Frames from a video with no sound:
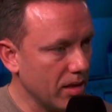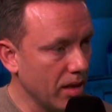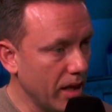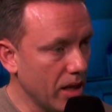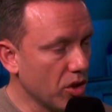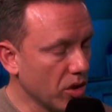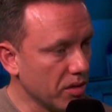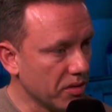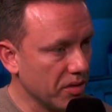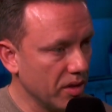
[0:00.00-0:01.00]
that he could
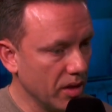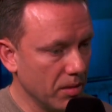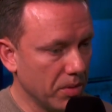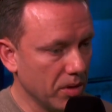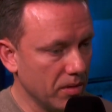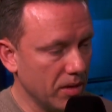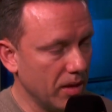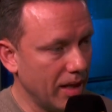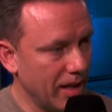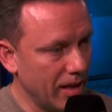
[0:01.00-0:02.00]
have, but
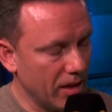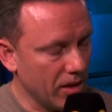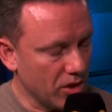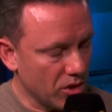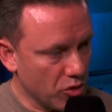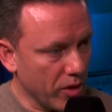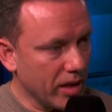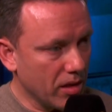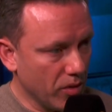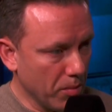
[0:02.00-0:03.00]
the
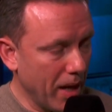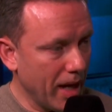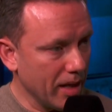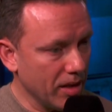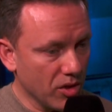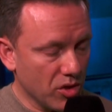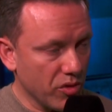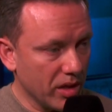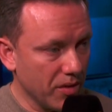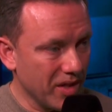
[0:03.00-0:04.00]
strength of the man and the
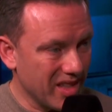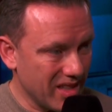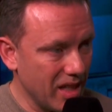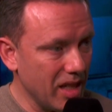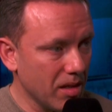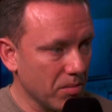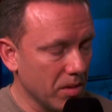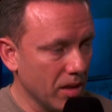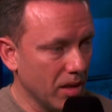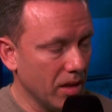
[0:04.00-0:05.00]
strength of his
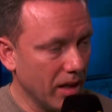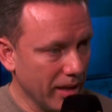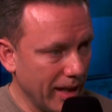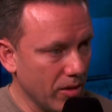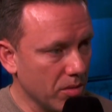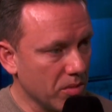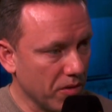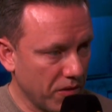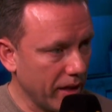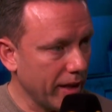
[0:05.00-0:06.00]
team allowed him
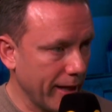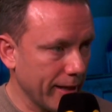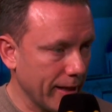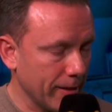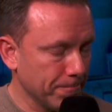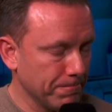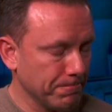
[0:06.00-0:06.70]
to finally get there.